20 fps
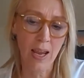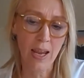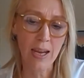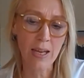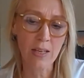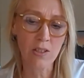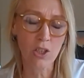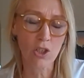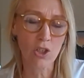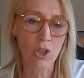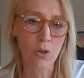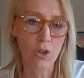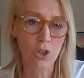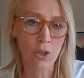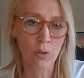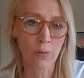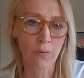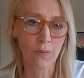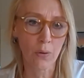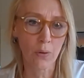
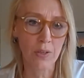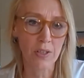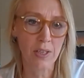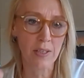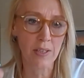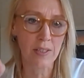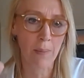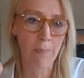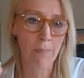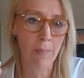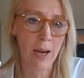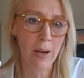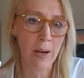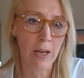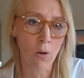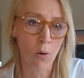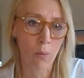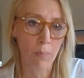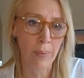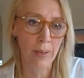institutional voices that may
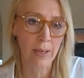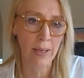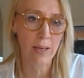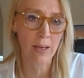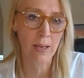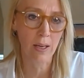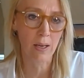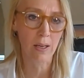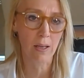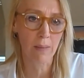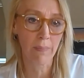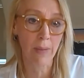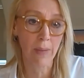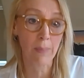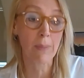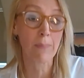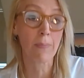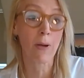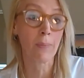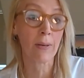not be
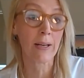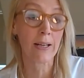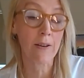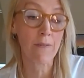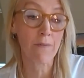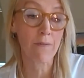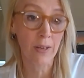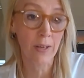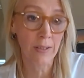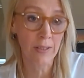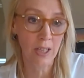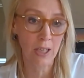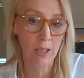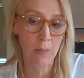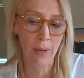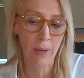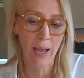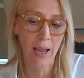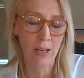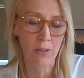maybe publicly funded,
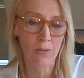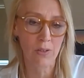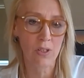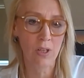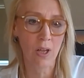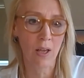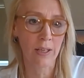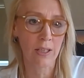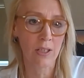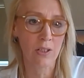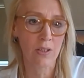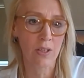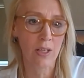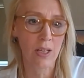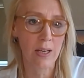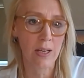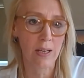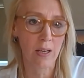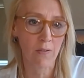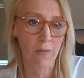but outside
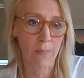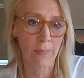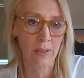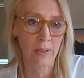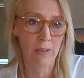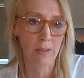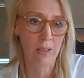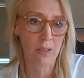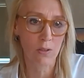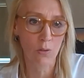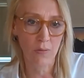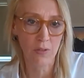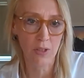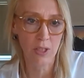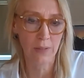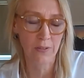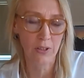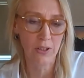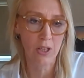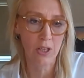the government sort of
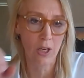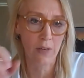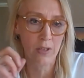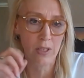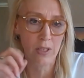civil service